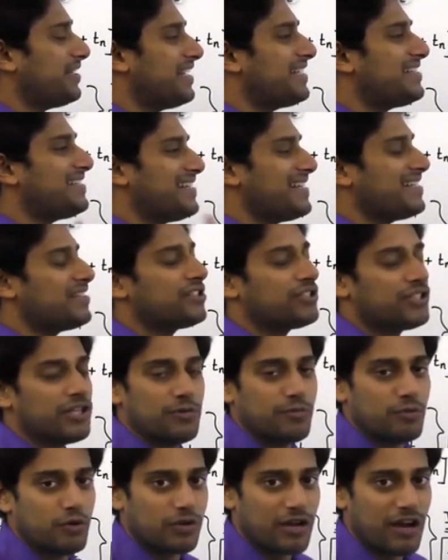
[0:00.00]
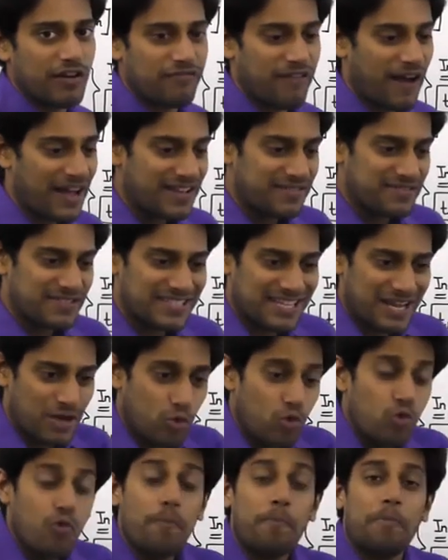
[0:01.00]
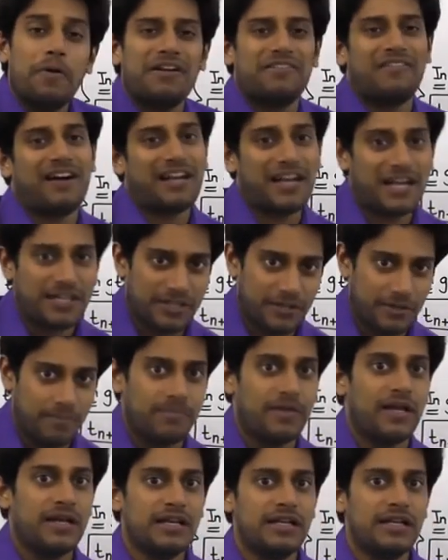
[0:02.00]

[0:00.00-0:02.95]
Ye 6 term hoga. 5 se upar wala term.